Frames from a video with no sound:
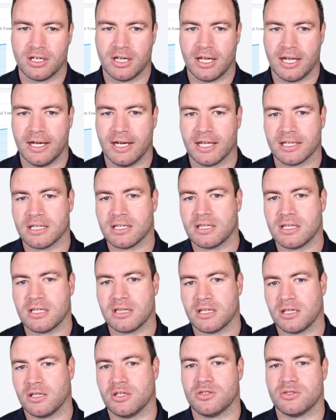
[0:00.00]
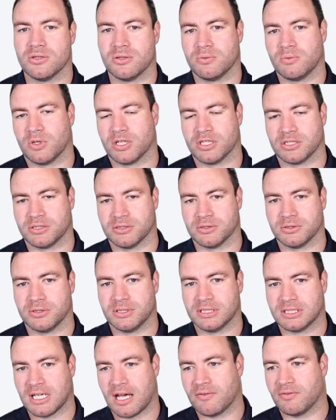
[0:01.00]
Another thing that you do want to do
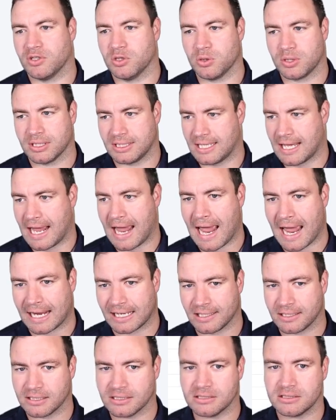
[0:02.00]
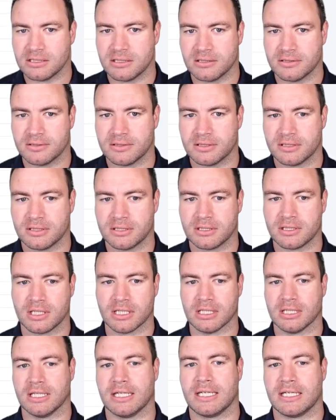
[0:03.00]
is have a look at the anchors that are
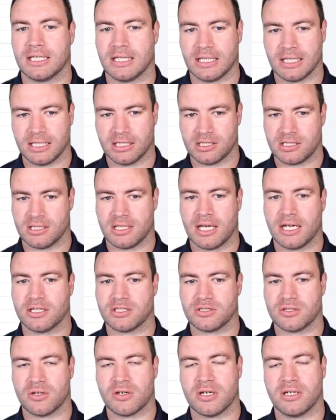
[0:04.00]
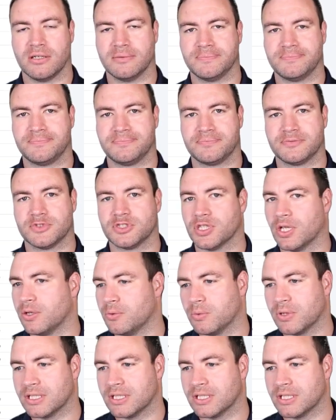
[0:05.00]
linking into that site. So you want to